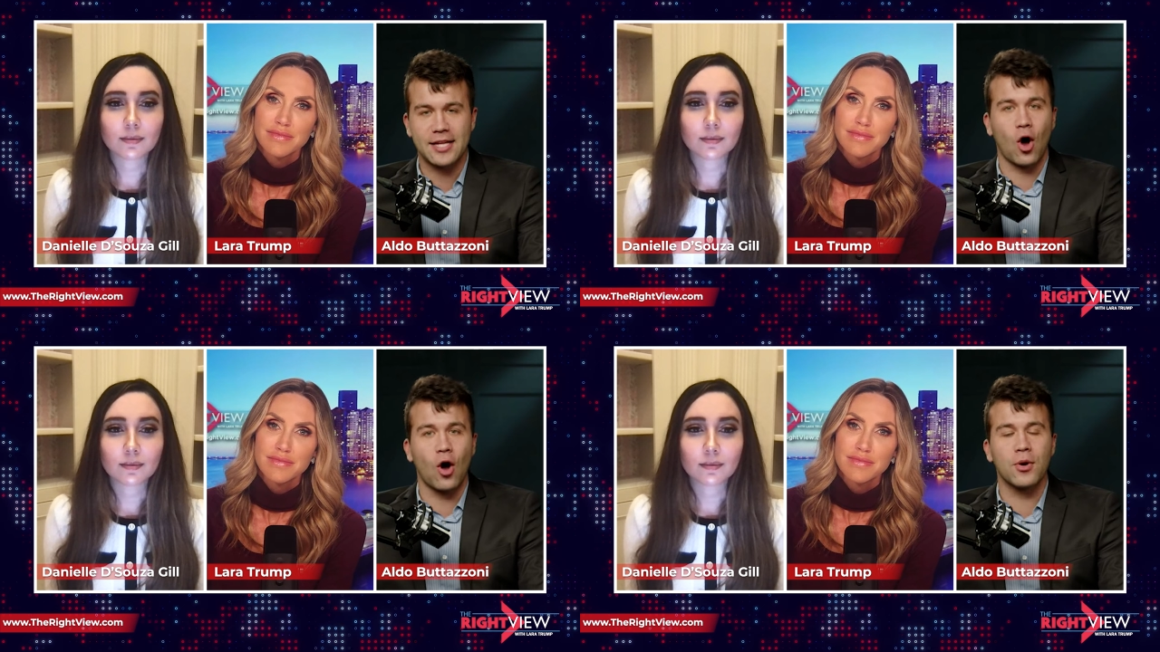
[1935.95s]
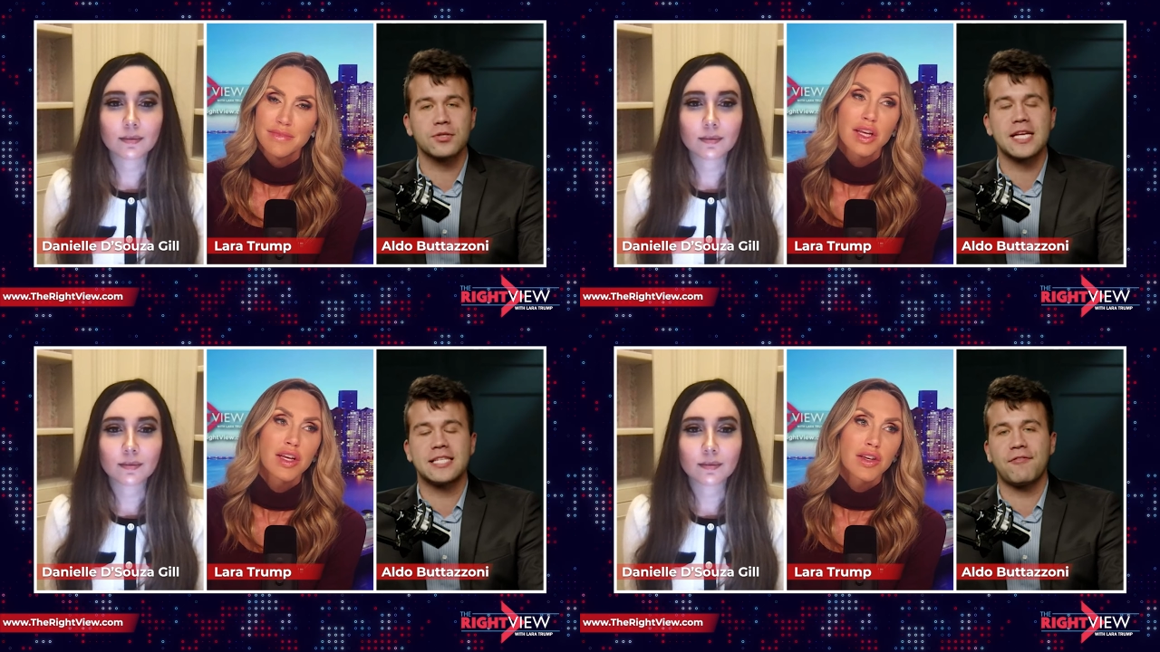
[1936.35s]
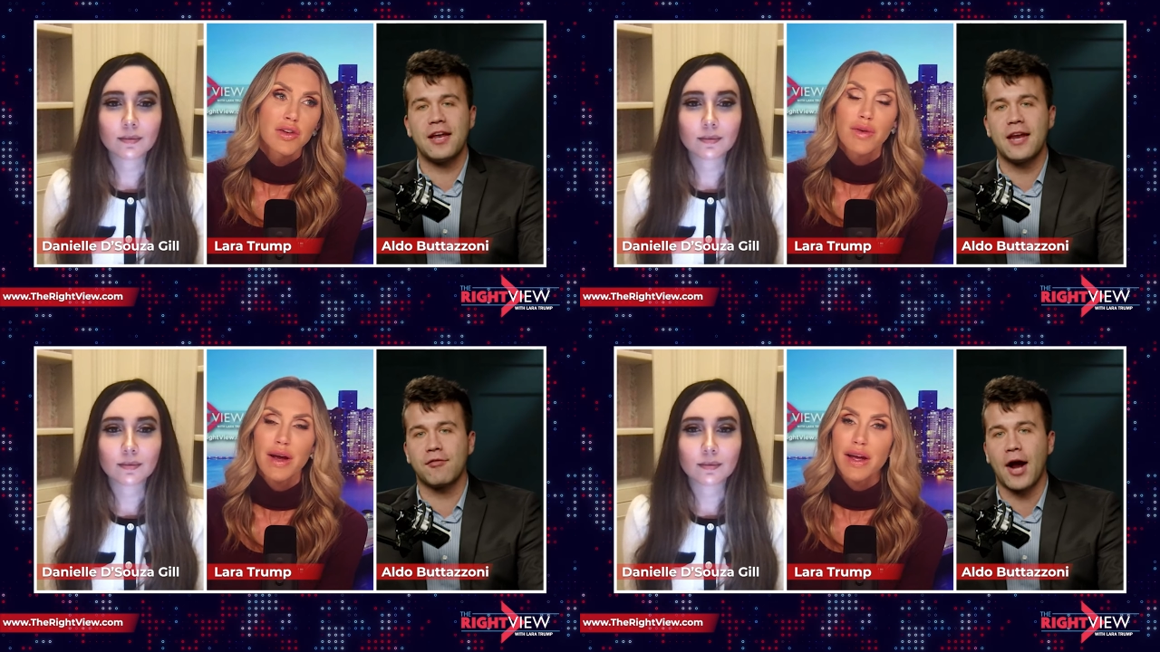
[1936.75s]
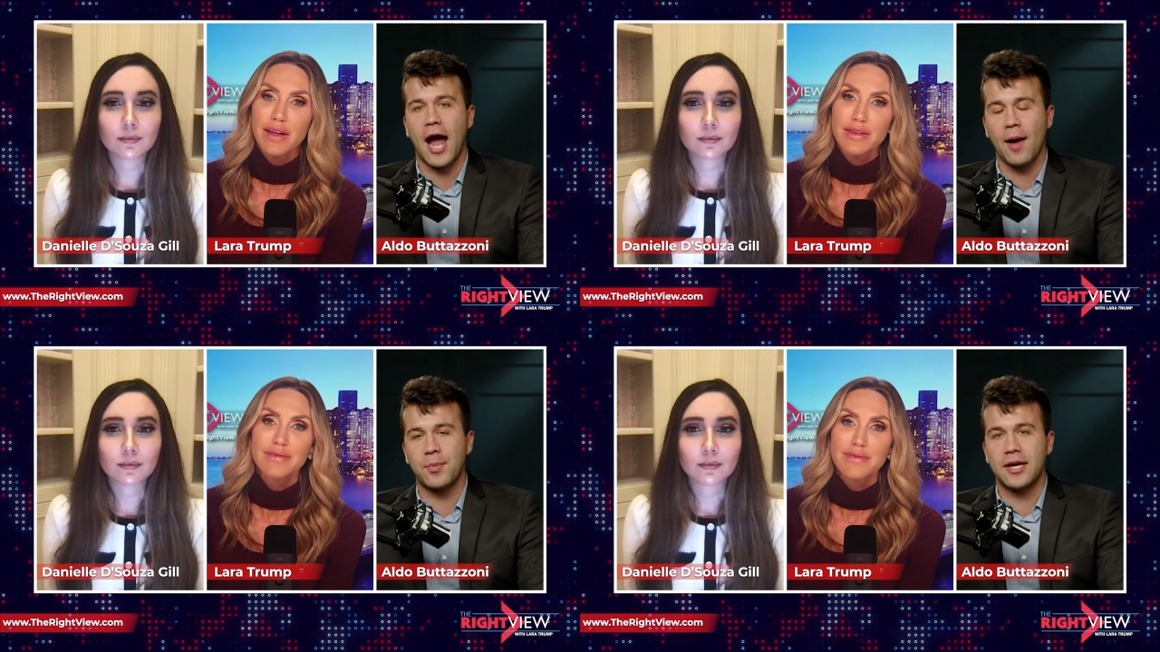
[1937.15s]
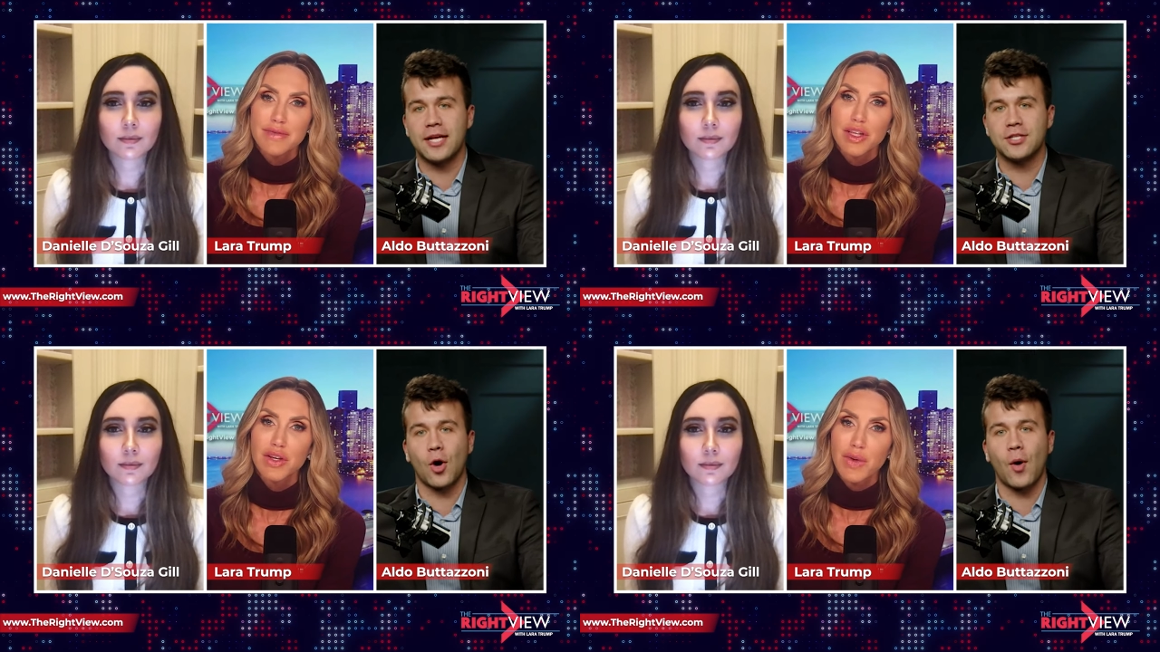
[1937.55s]
Speaker 1: It's almost as if You're it right. never happened.
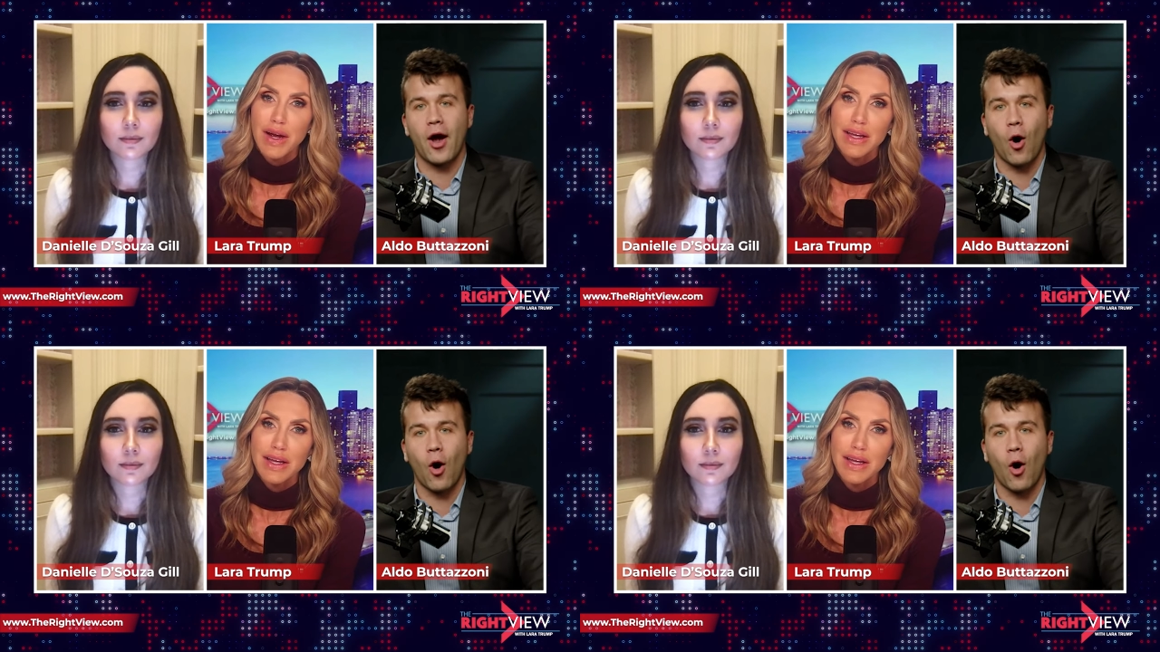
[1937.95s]
And so right.